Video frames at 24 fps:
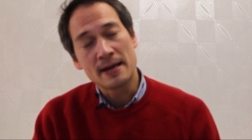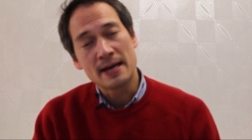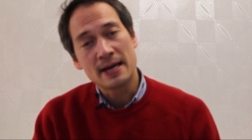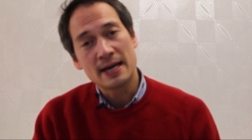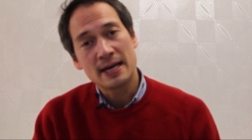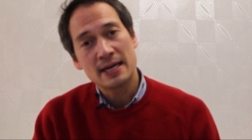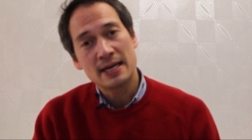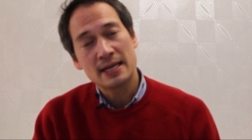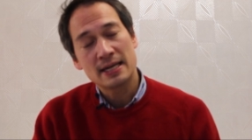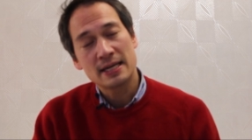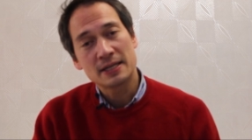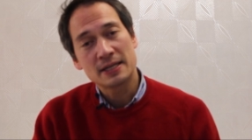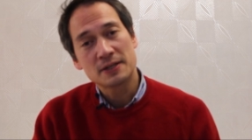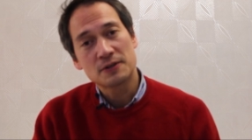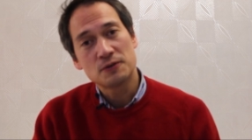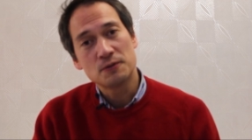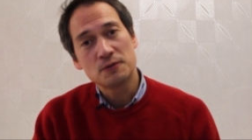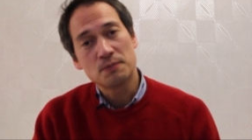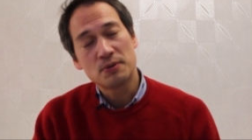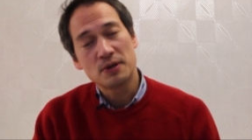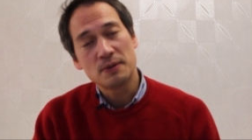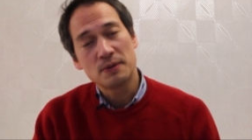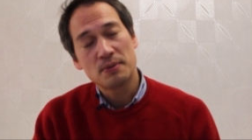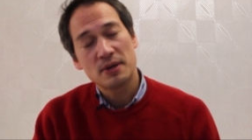I like
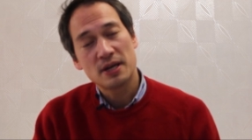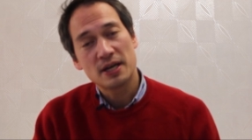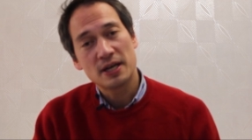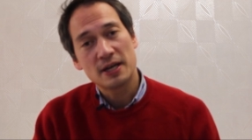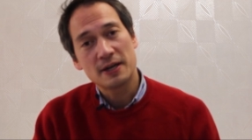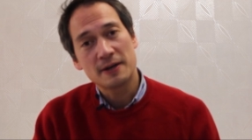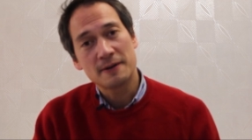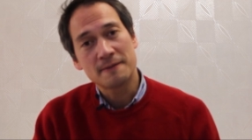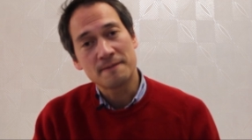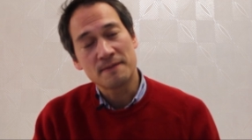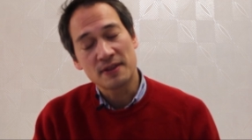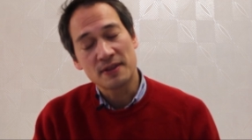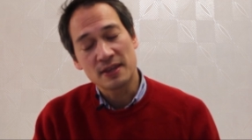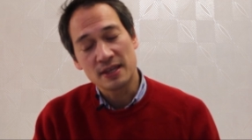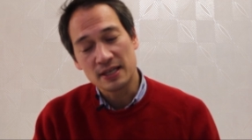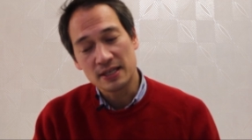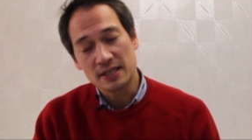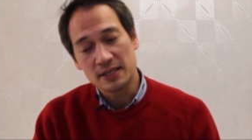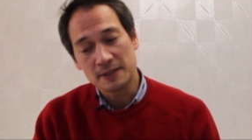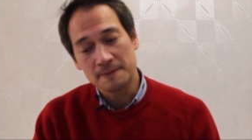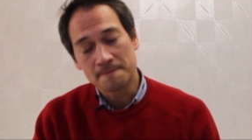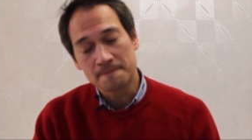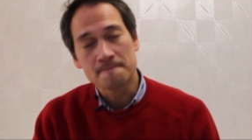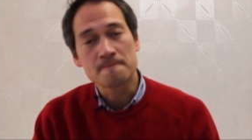to prepare
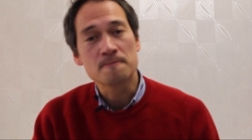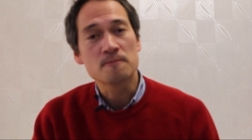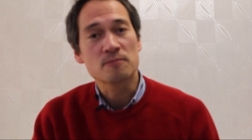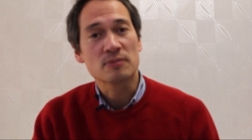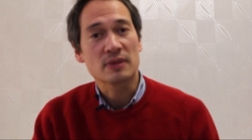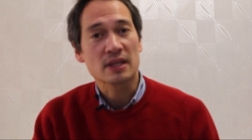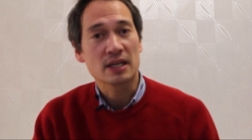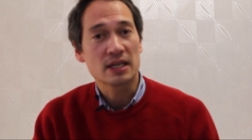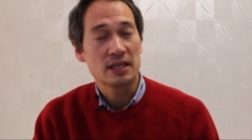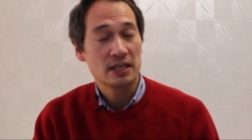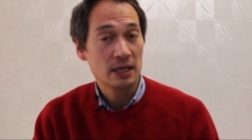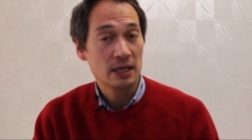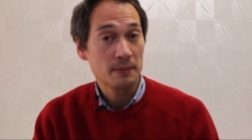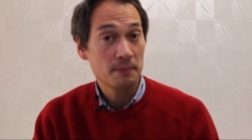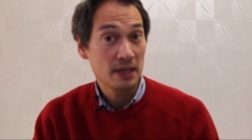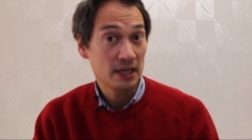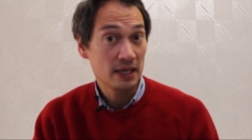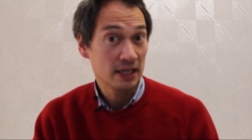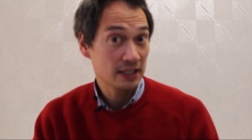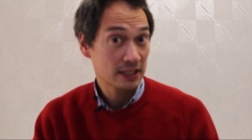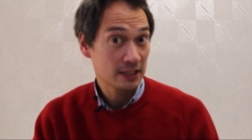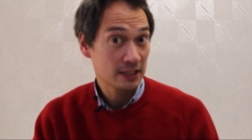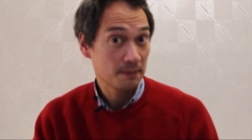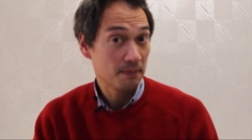the
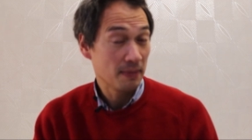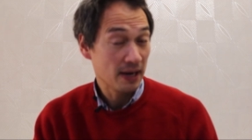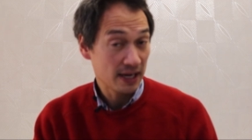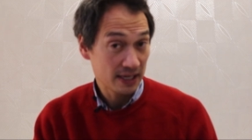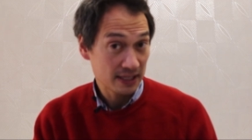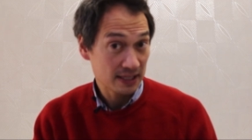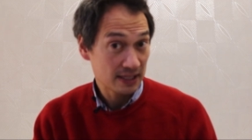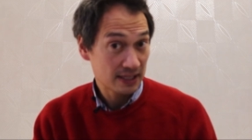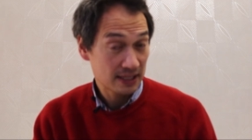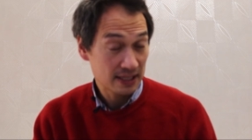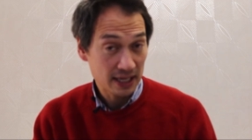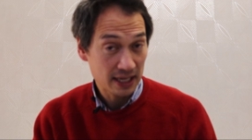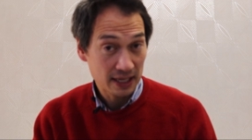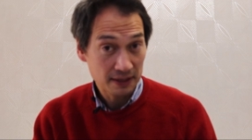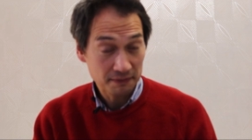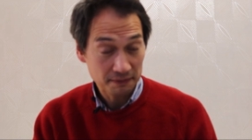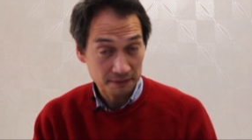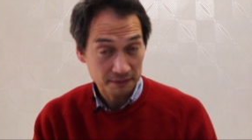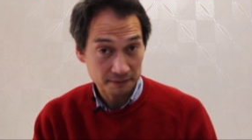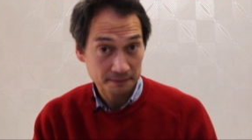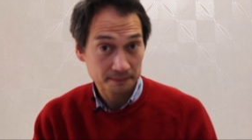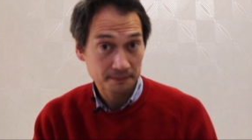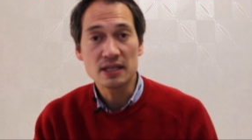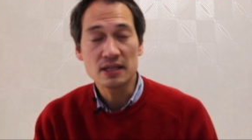lamellas
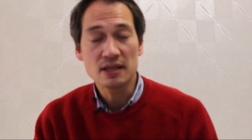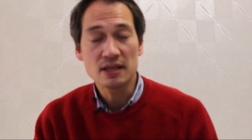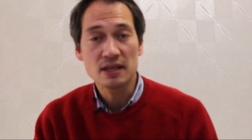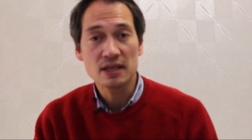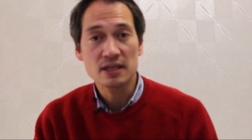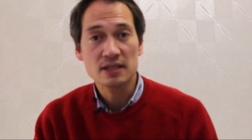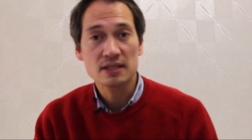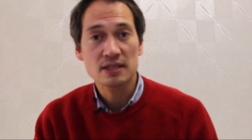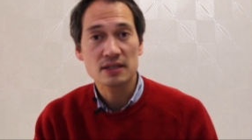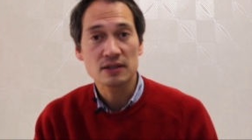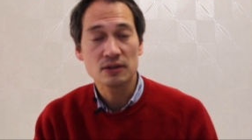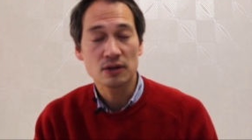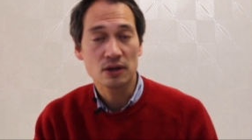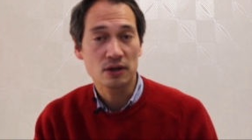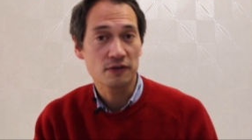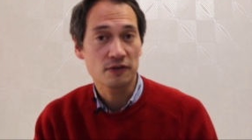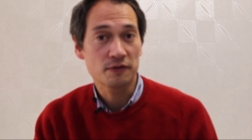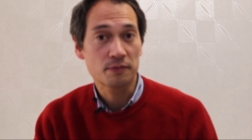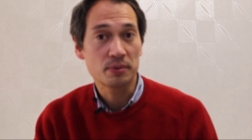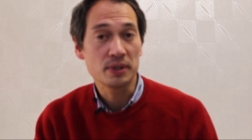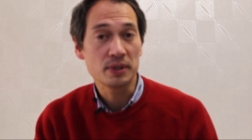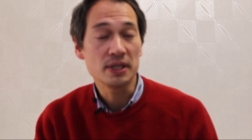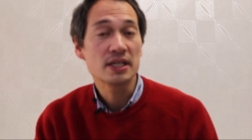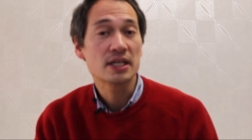myself. There's a lot
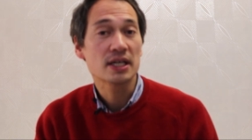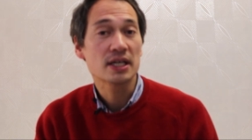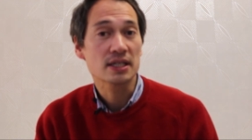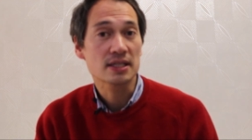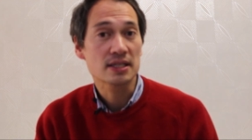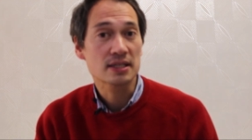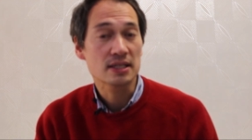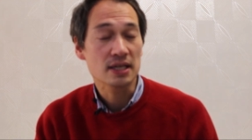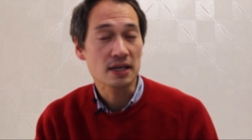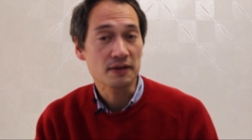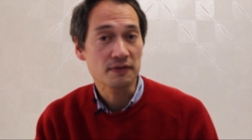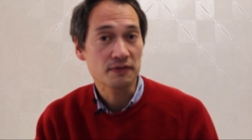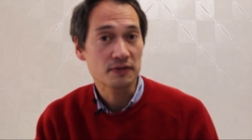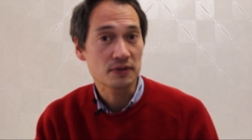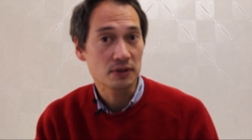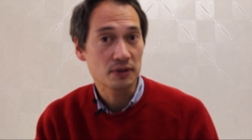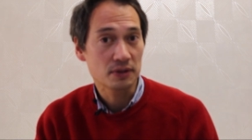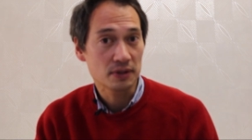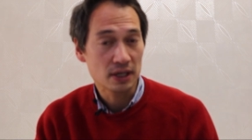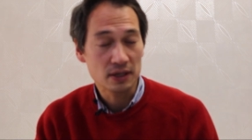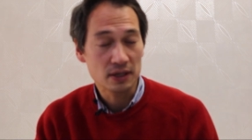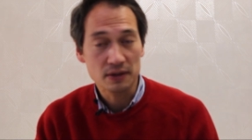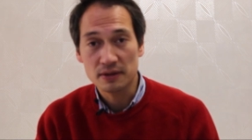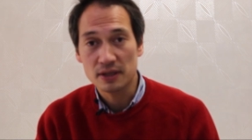of pre-cut stuff
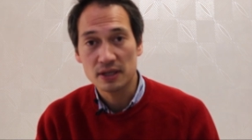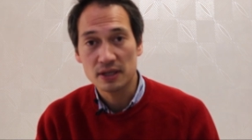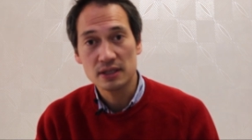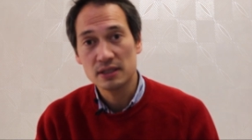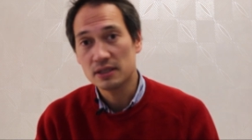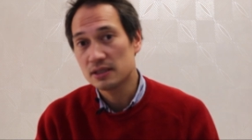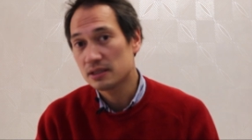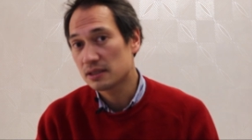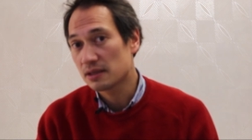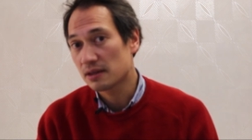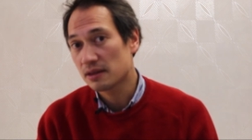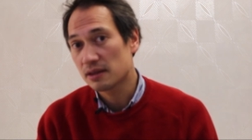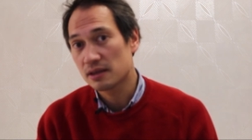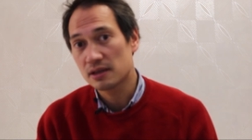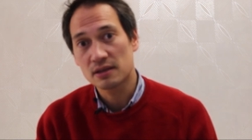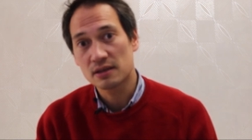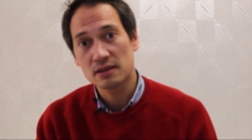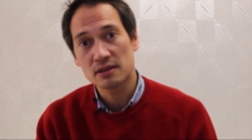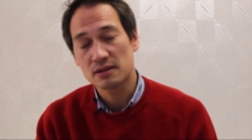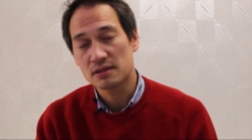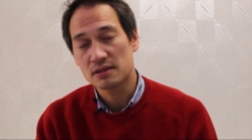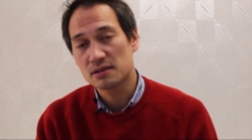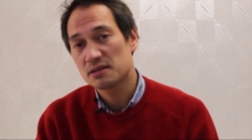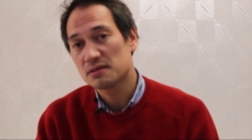going out there, and I
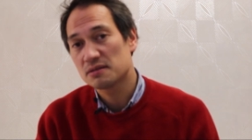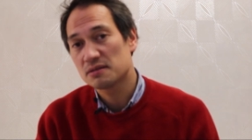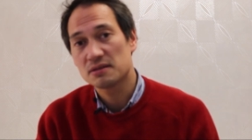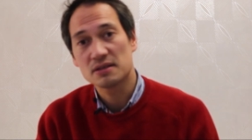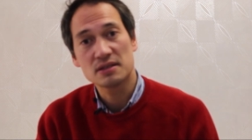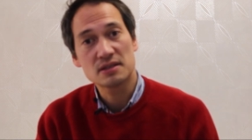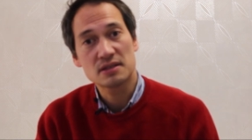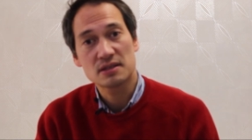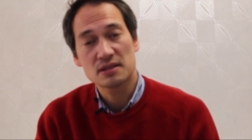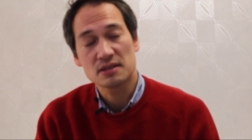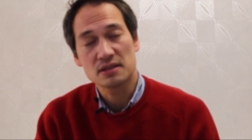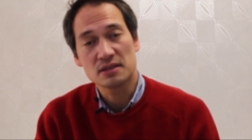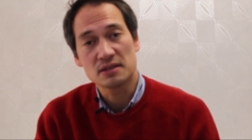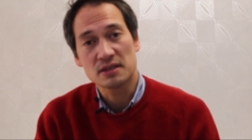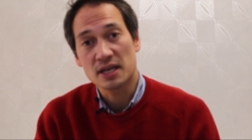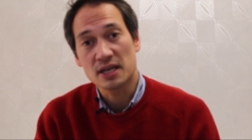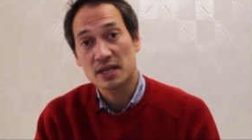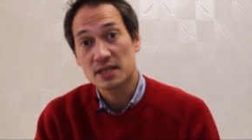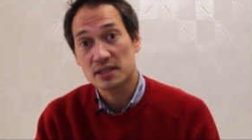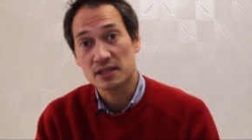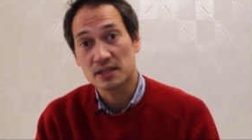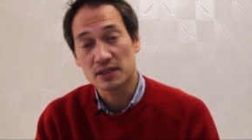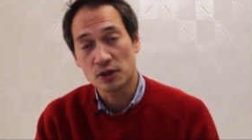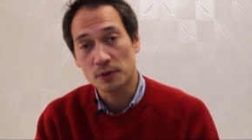think this is an
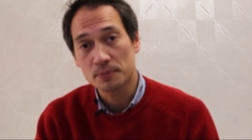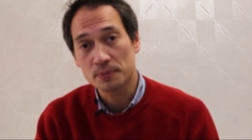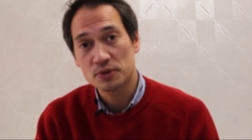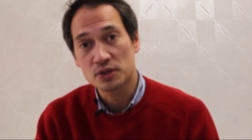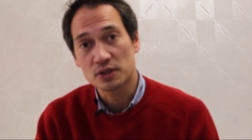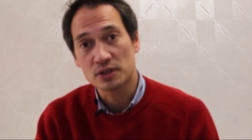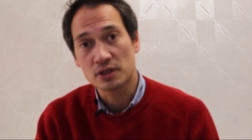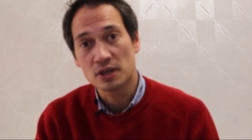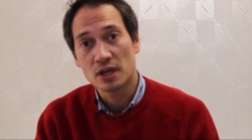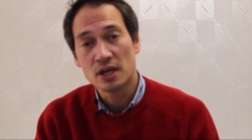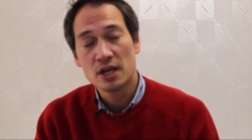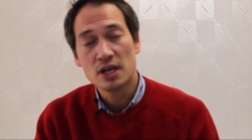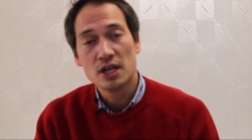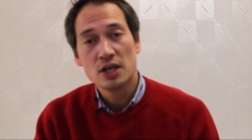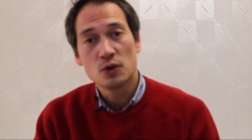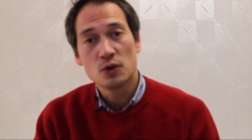excellent option.